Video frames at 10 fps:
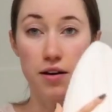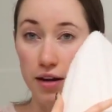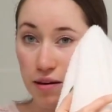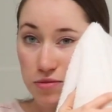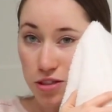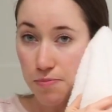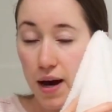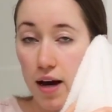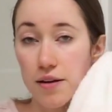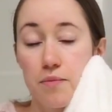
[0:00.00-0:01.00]
All right, I'm just
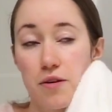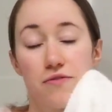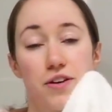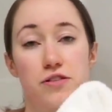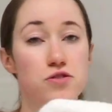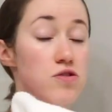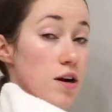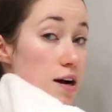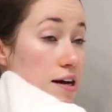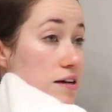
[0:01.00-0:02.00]
patting my face
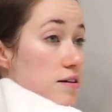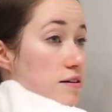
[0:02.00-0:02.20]
dry.